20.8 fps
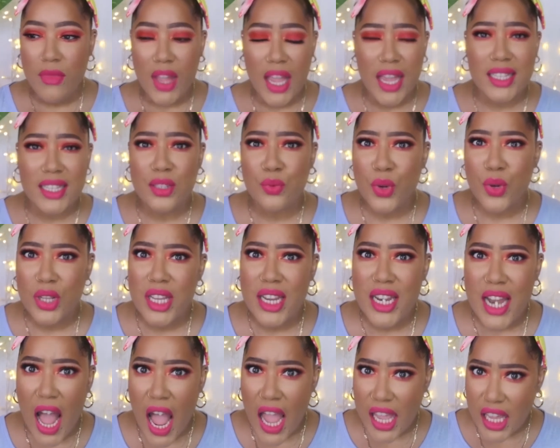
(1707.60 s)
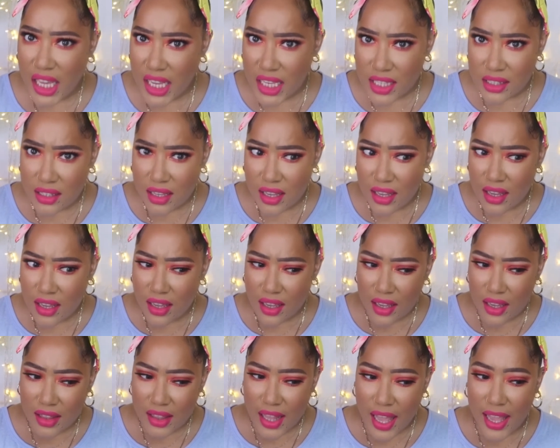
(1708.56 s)
it's really not
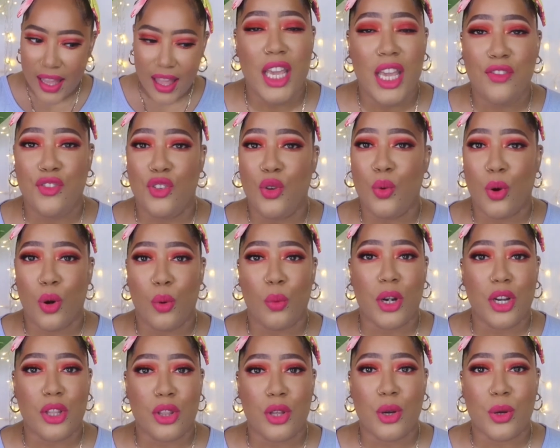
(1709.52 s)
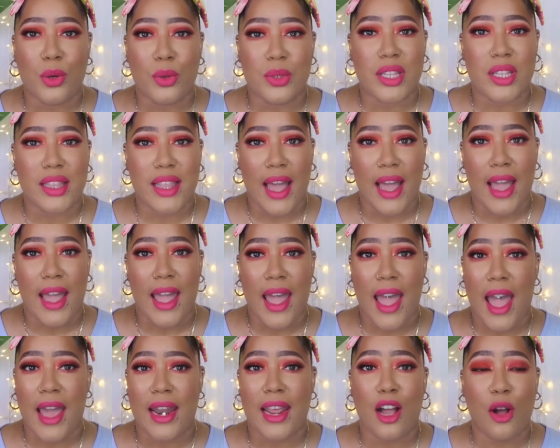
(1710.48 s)
easy like if you were one of those that
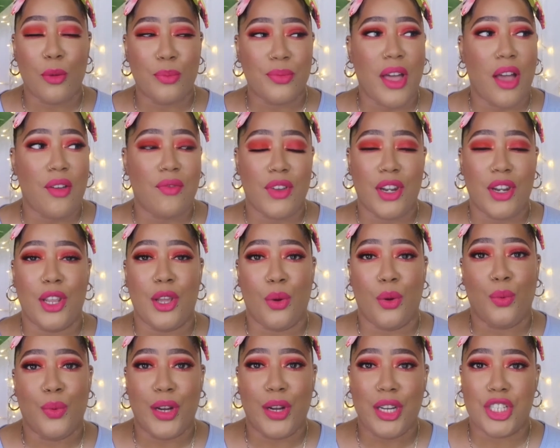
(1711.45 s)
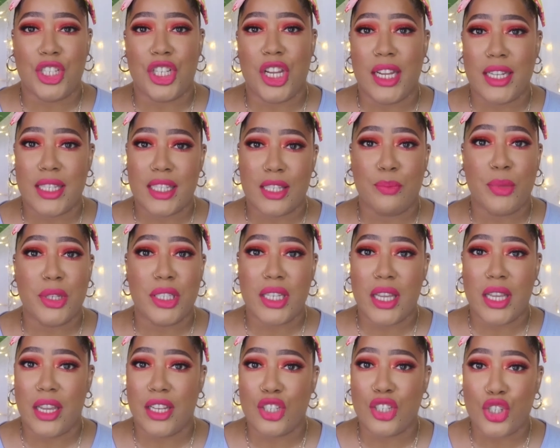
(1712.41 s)
had helped that video reach its
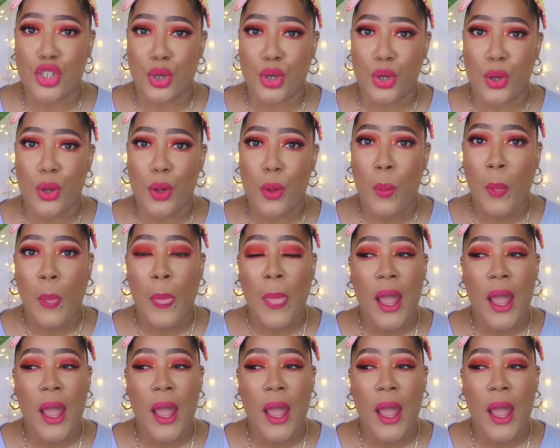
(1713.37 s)
potential